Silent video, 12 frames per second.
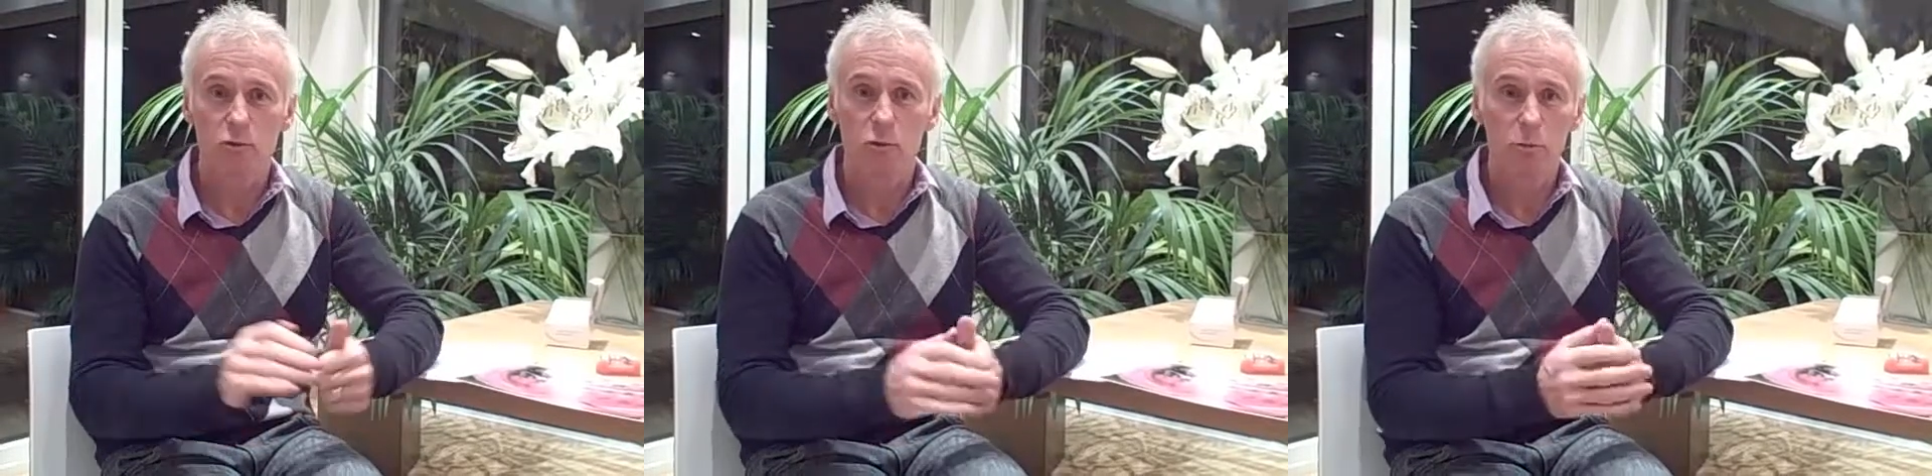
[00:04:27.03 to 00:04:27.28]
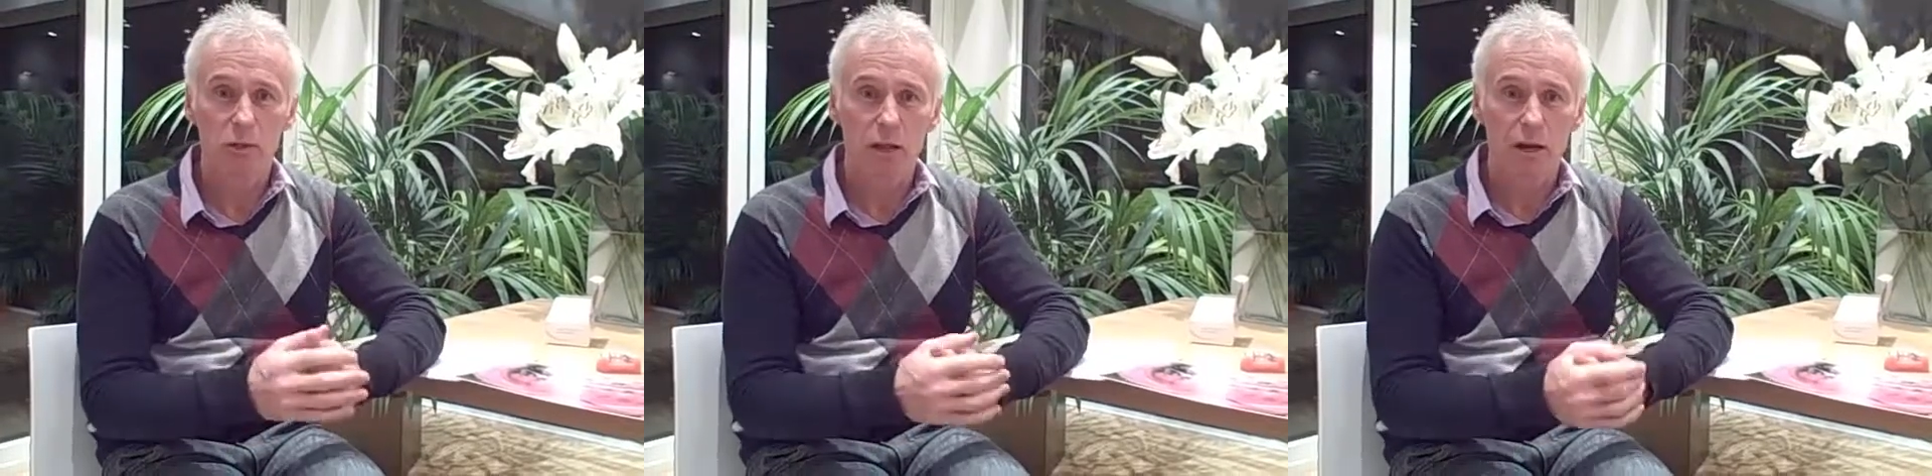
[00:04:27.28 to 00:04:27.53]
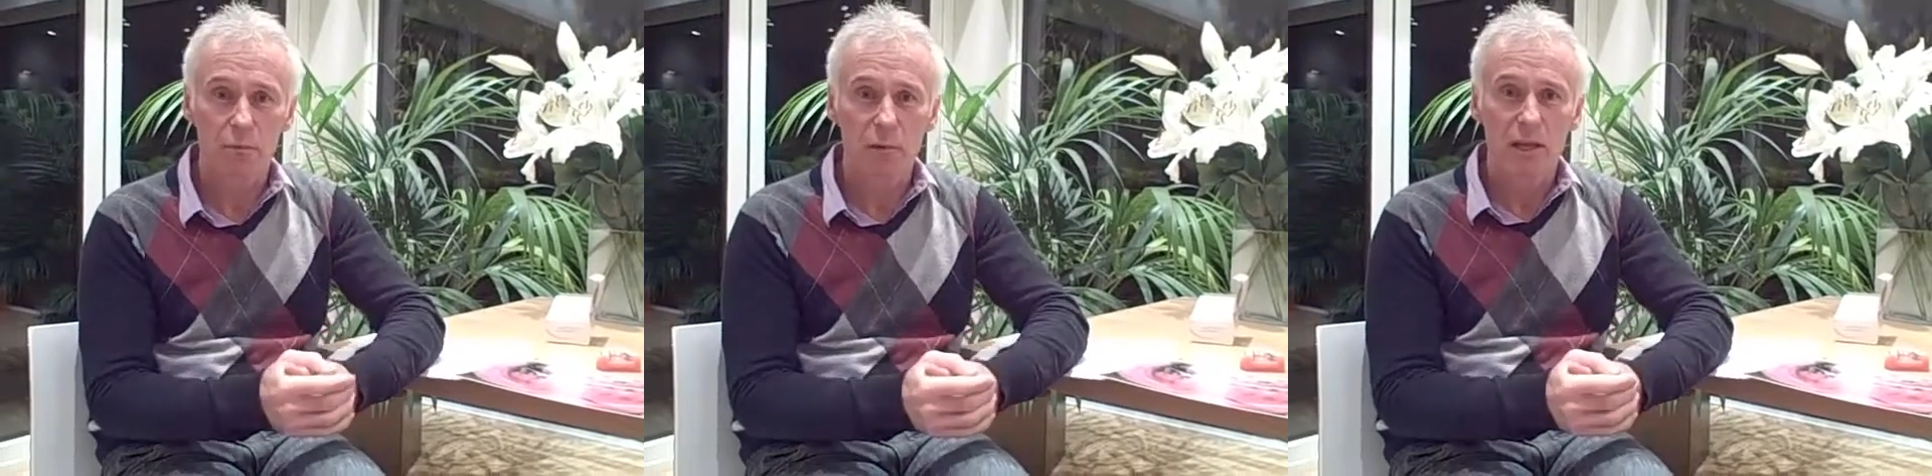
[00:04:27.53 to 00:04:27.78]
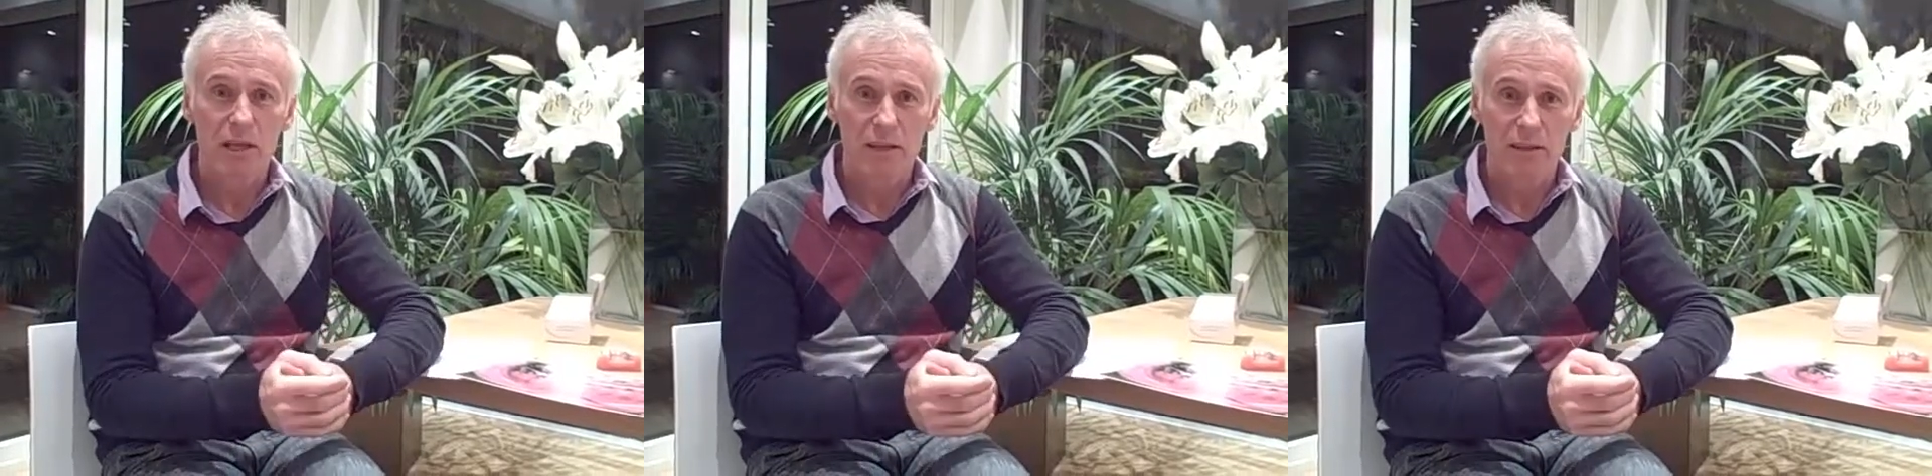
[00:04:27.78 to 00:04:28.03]
have opened
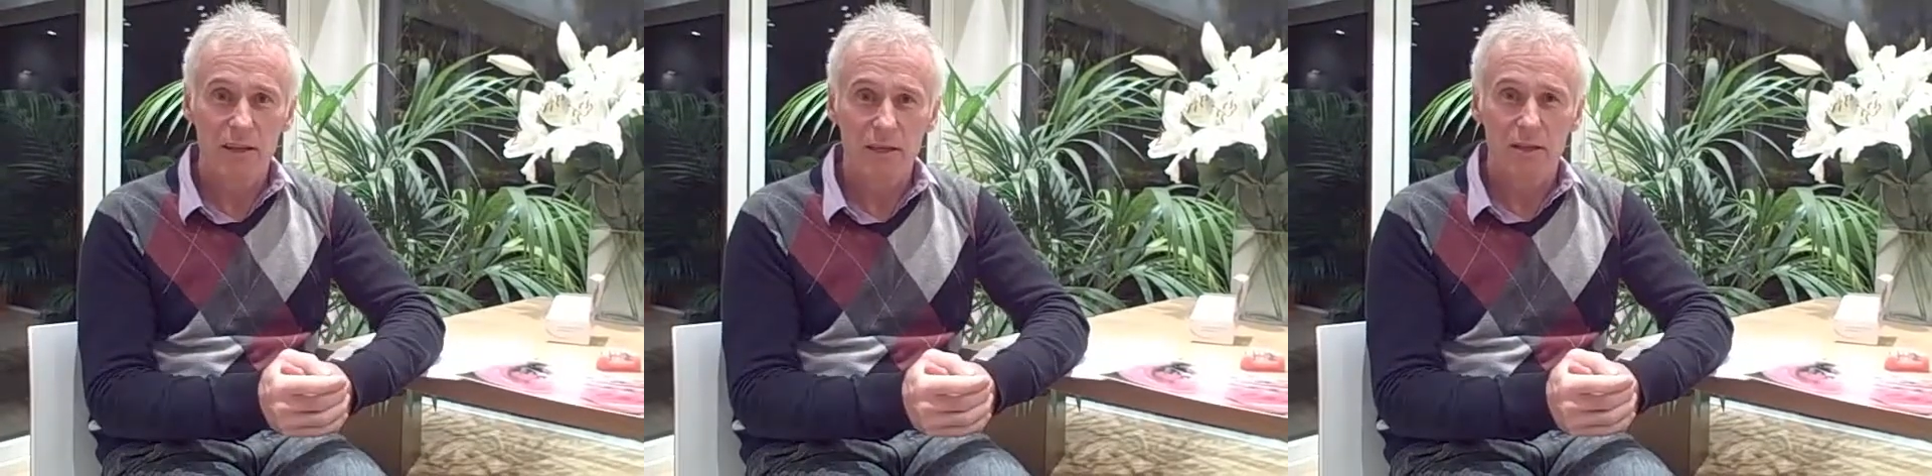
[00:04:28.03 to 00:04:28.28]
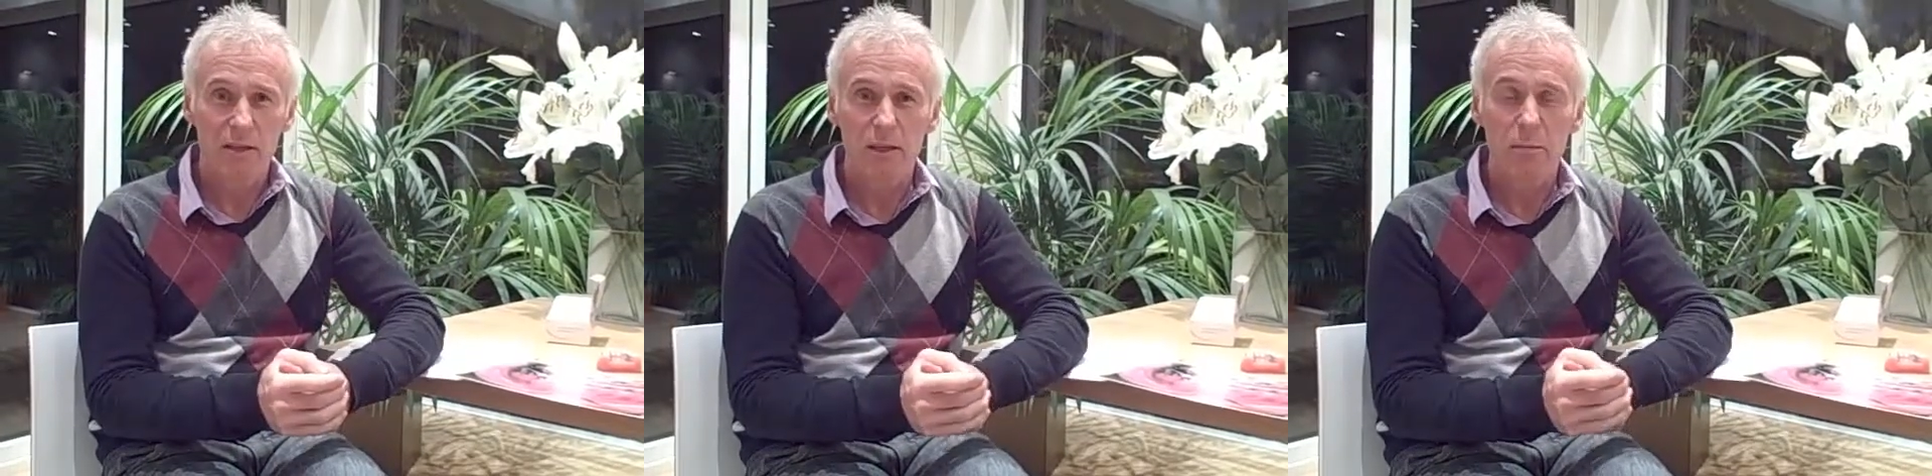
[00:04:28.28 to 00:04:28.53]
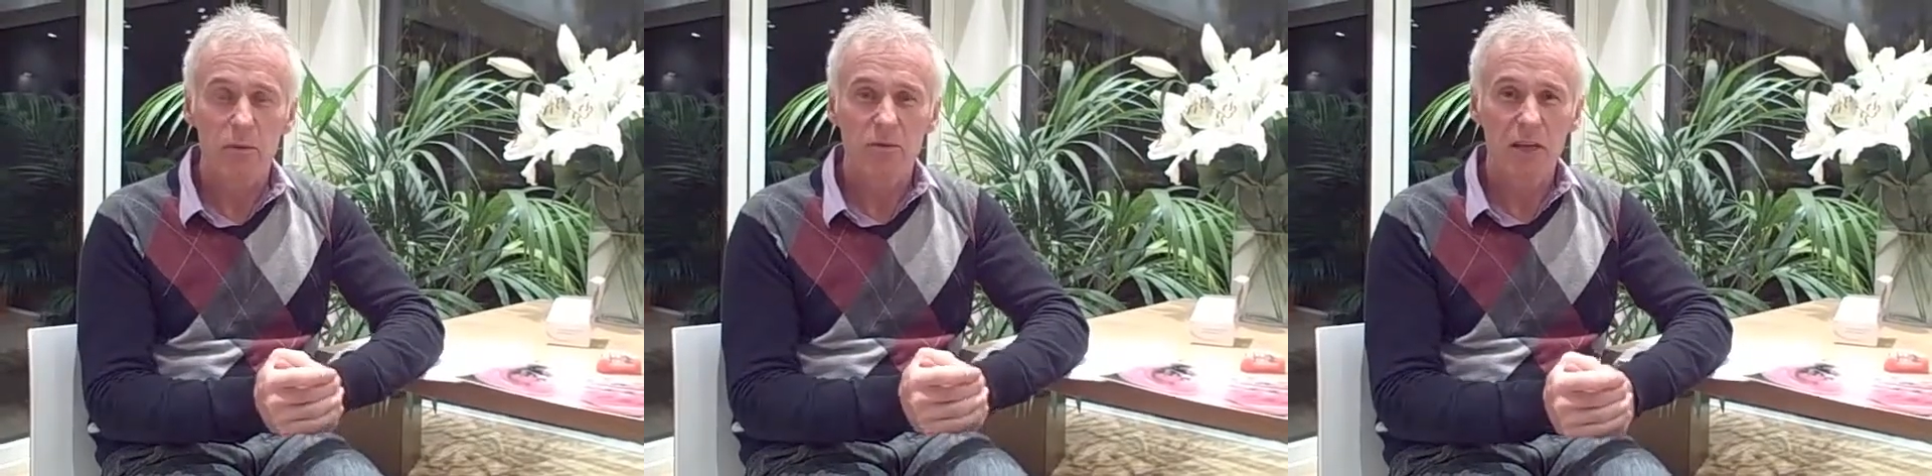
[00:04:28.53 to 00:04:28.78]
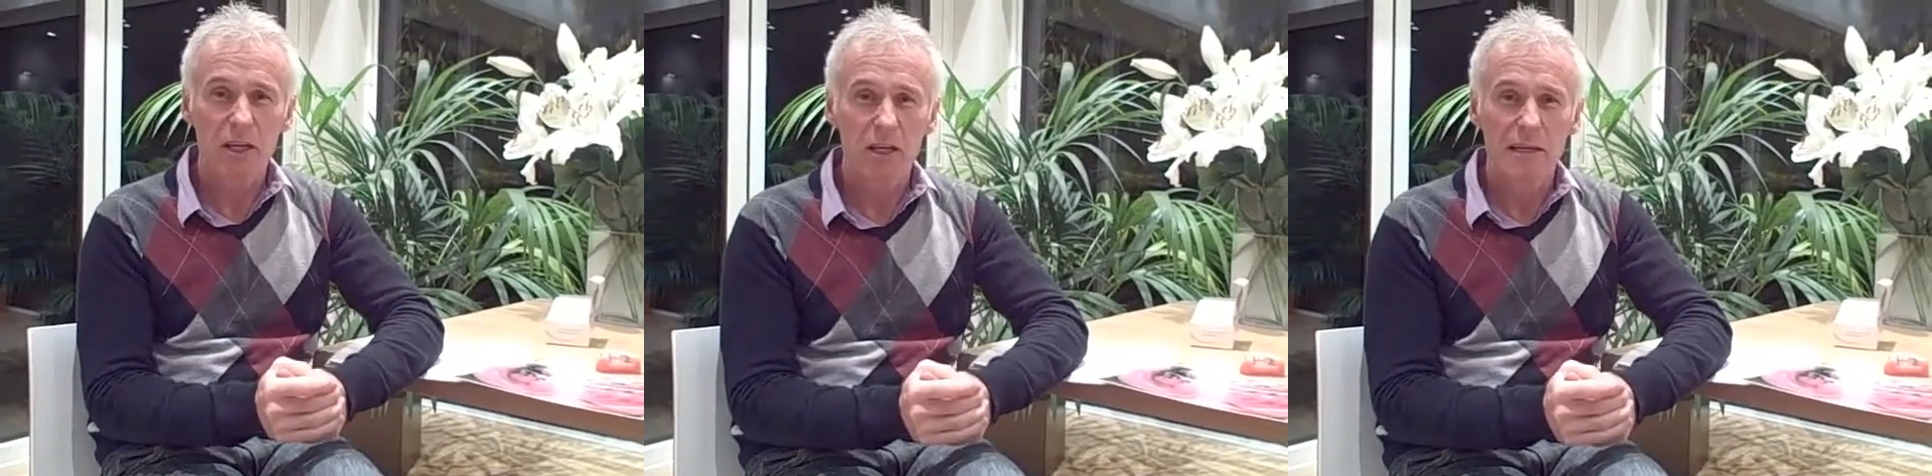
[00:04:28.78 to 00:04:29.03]
out, that type of
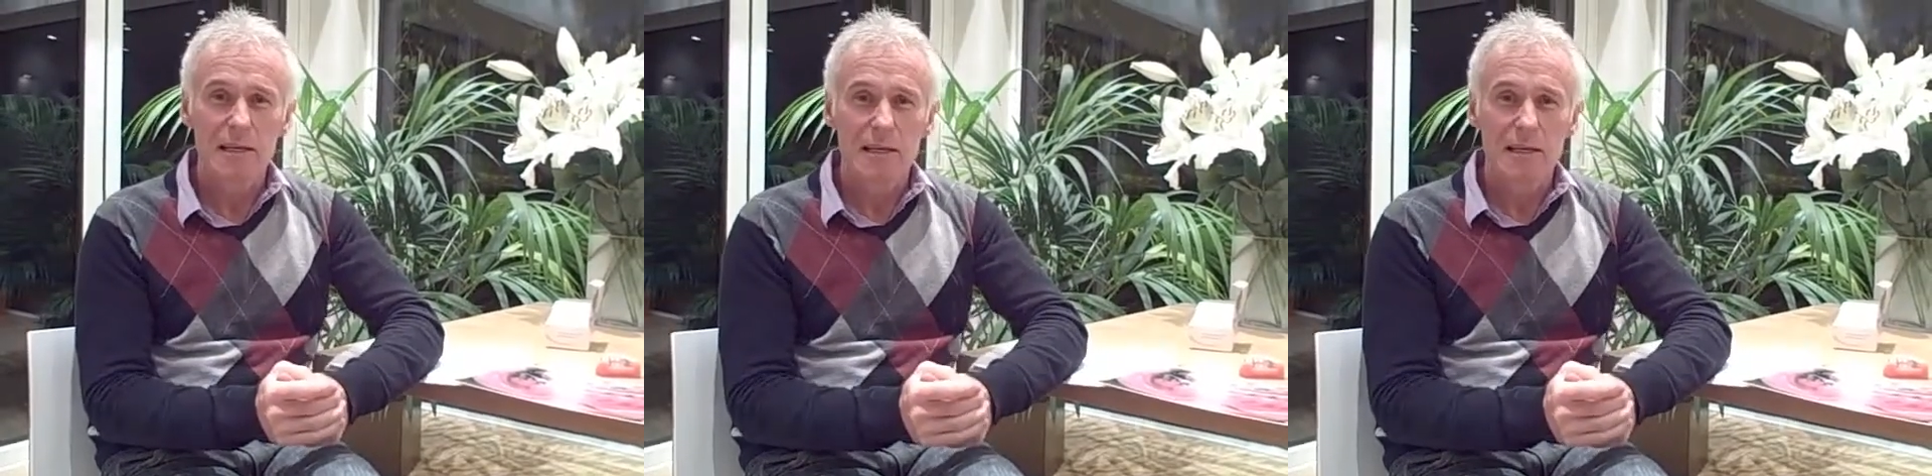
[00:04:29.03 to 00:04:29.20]
thing.